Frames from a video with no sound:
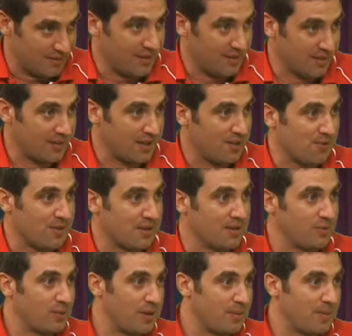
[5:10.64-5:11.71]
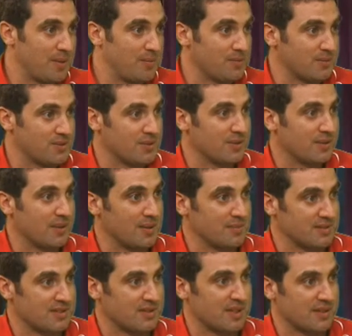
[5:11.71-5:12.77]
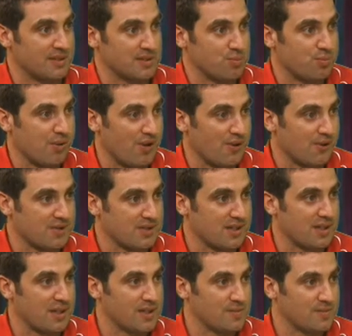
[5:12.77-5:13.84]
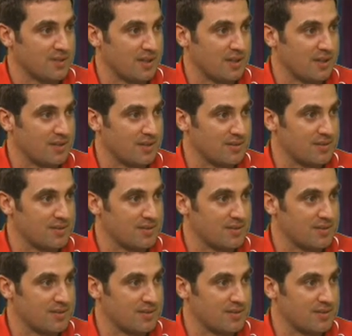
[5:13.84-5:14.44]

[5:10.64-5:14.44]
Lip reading: area where people do come unstuck is progress claims, and